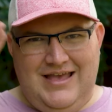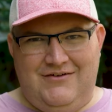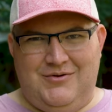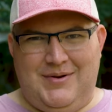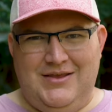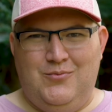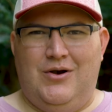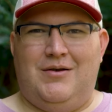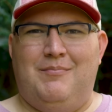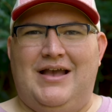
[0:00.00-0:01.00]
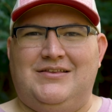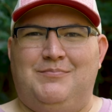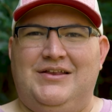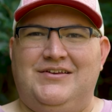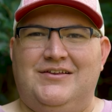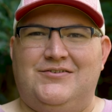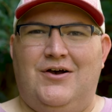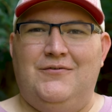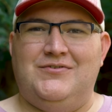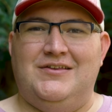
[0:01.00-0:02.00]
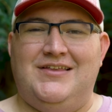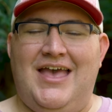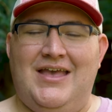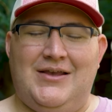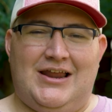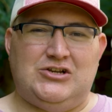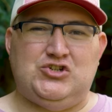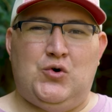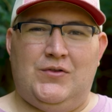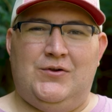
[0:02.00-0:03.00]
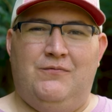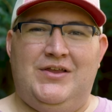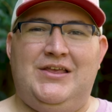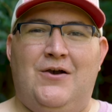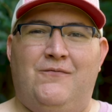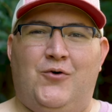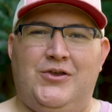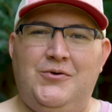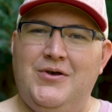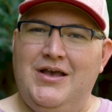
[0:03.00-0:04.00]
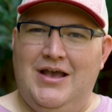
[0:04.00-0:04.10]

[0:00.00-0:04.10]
Hey everybody, welcome back to Peachy Disc Golf. Today I got a short little video for you.